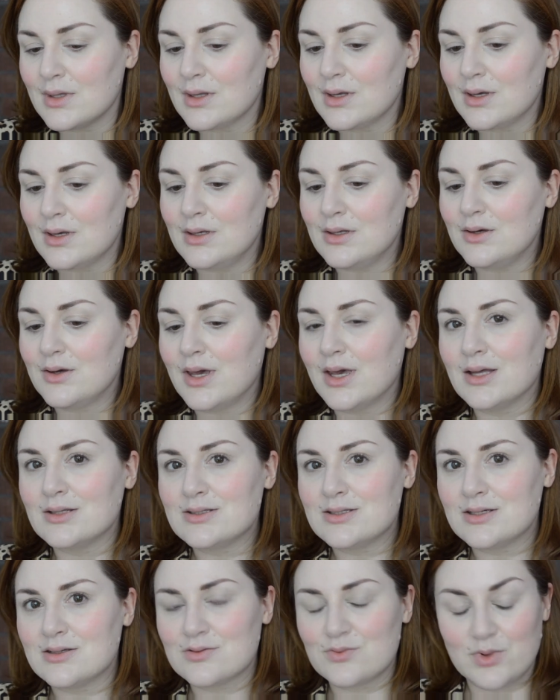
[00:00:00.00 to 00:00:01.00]
And you can't
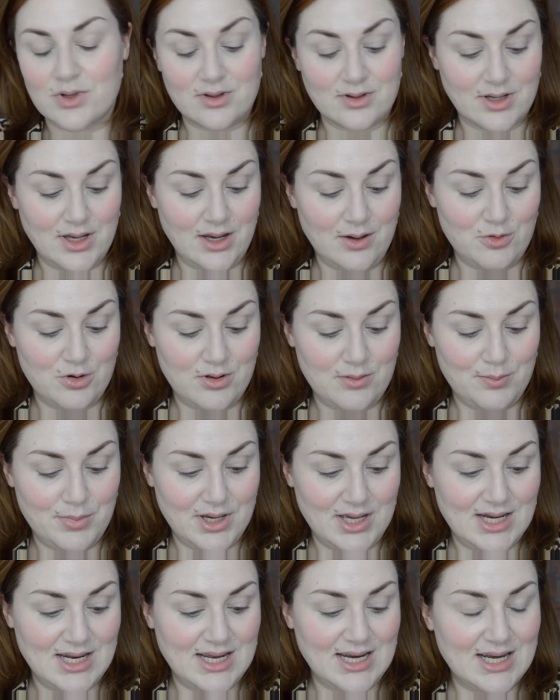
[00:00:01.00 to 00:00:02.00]
see as well on camera,
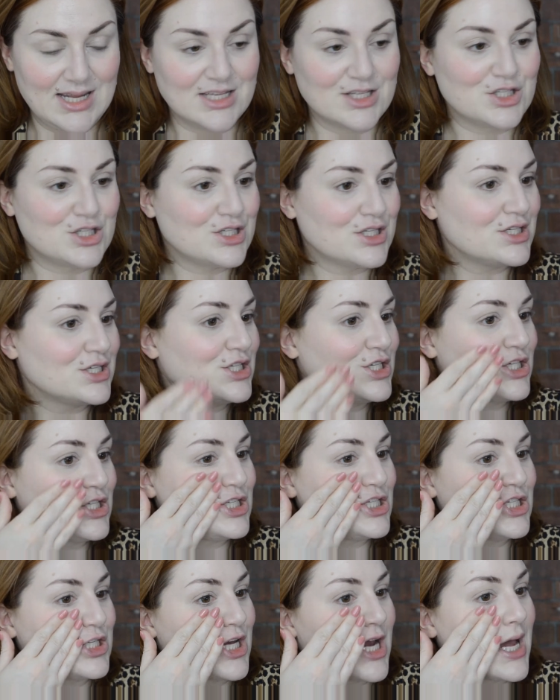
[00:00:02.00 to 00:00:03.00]
but it is
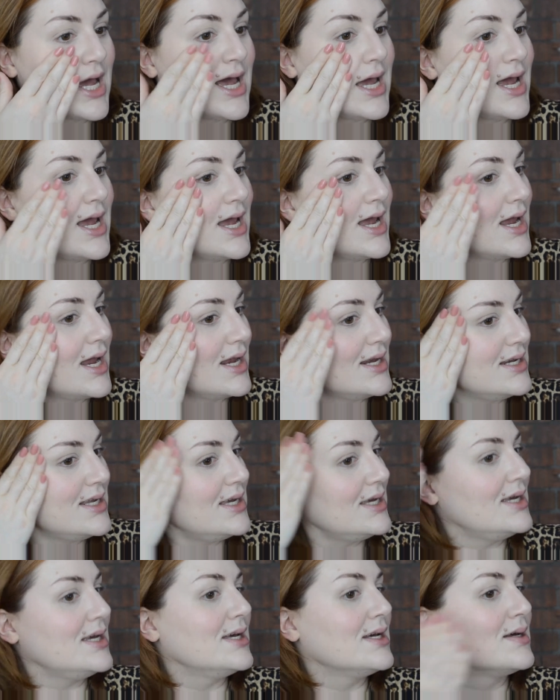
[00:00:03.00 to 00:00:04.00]

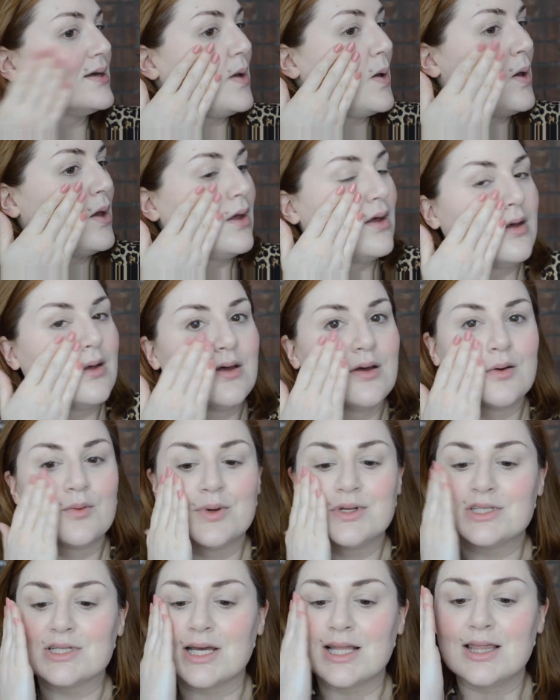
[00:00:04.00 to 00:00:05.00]
shiny,
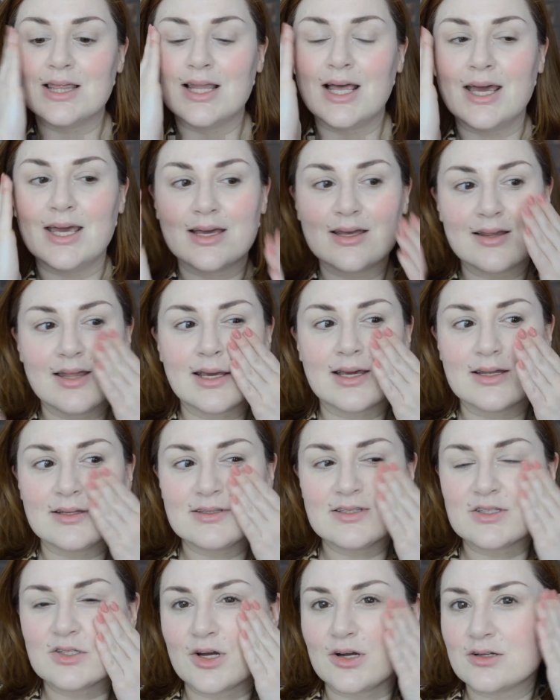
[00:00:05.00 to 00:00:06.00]
which I like. Like, it
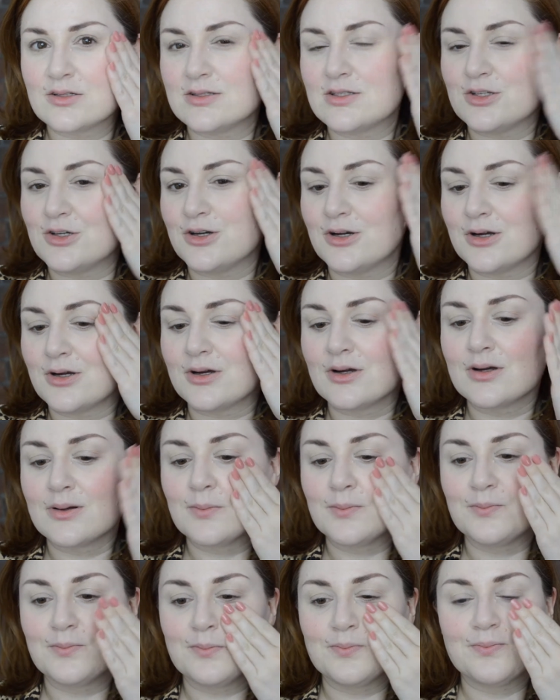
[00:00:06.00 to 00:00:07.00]
starts your
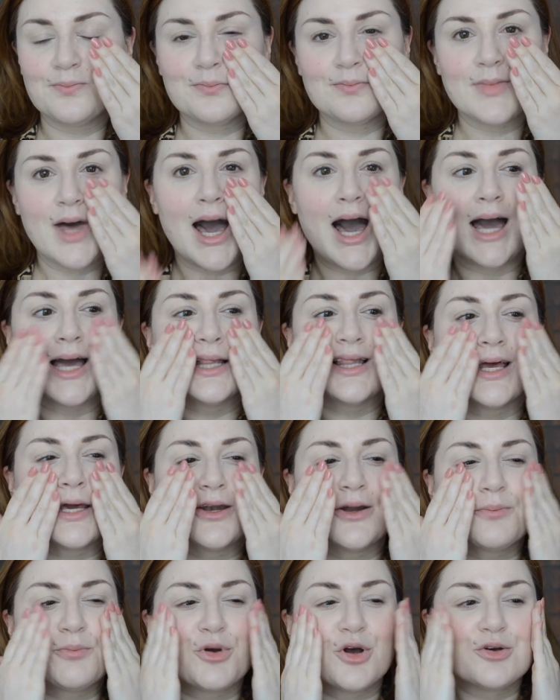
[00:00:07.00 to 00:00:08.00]

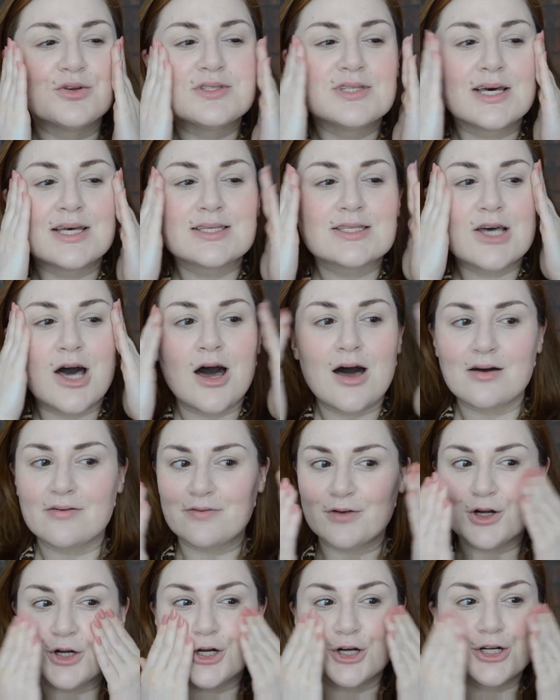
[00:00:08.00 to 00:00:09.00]
highlighter process off
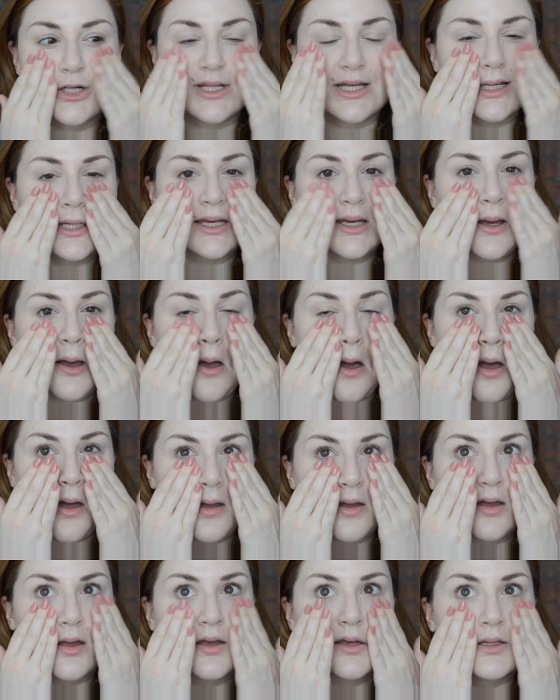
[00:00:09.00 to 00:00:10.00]
early.
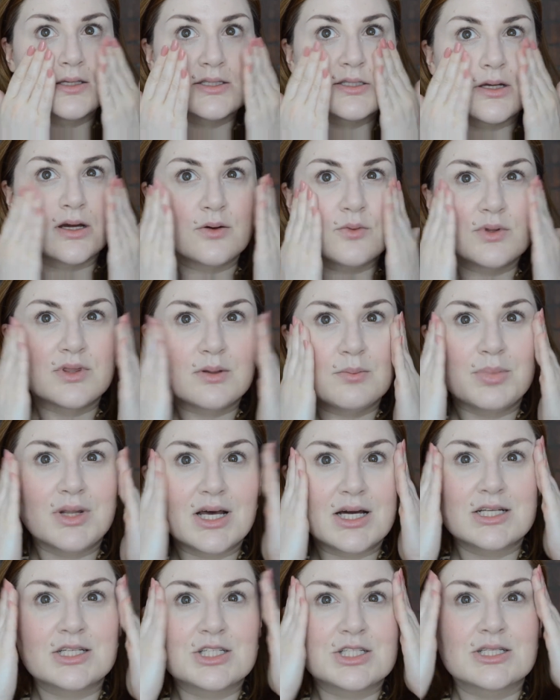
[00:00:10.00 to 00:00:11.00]
Start with the
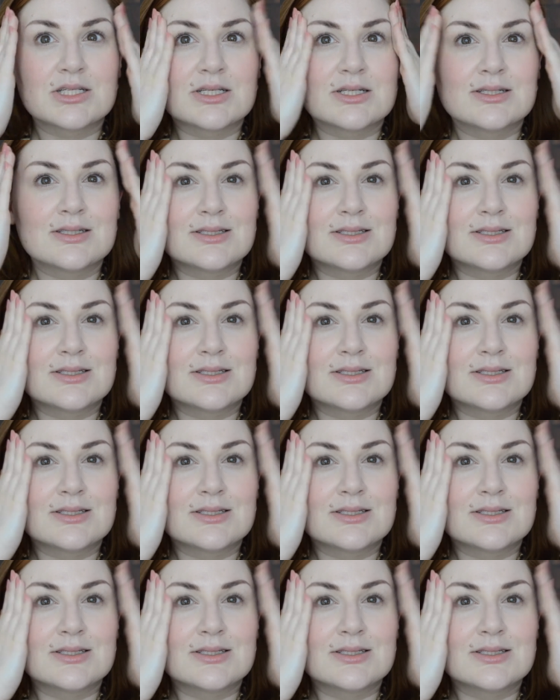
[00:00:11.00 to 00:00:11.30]
blush.